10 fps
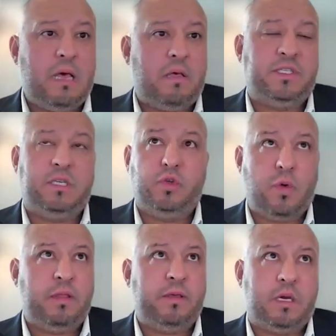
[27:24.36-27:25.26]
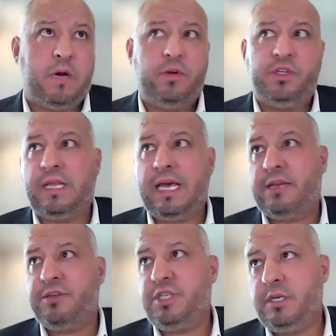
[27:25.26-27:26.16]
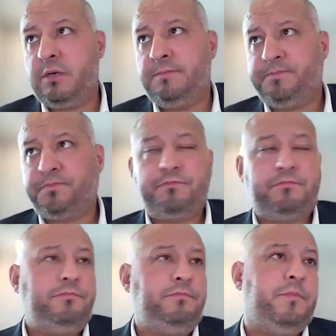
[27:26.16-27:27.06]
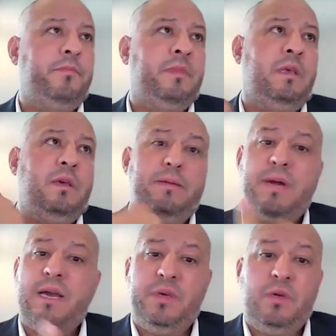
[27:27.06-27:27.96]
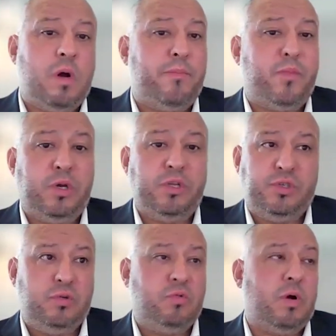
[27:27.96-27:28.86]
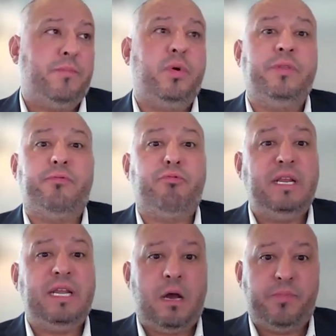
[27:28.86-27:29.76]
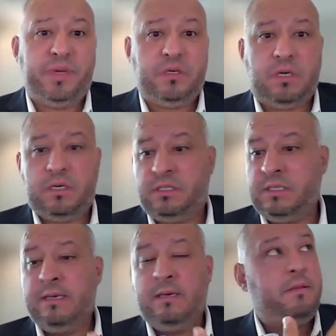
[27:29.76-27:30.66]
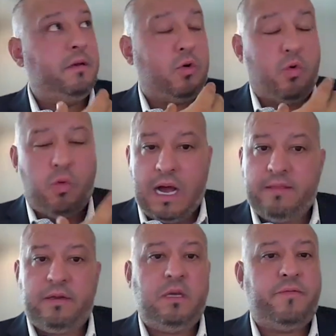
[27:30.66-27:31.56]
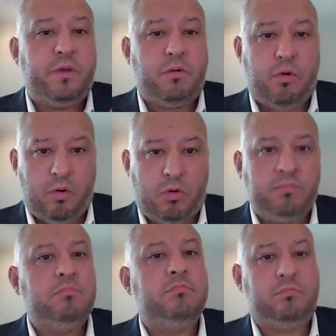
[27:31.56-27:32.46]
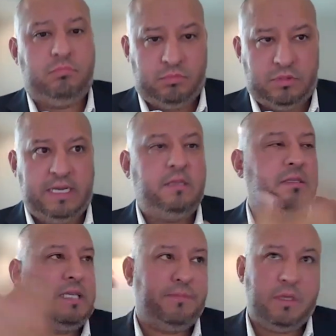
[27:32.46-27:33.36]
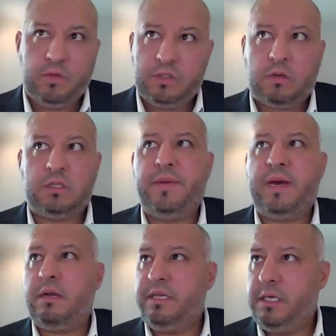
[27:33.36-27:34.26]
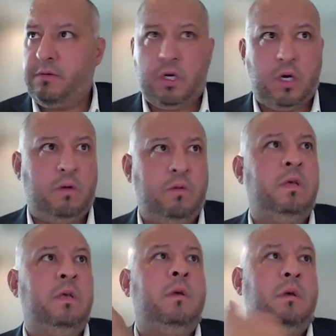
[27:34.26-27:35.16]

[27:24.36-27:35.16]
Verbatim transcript: dollars in dwelling coverage last year, it might be 1.2, 1.3 now because the quality of your home, right? The same thing we talked about a year ago, mm-hmm.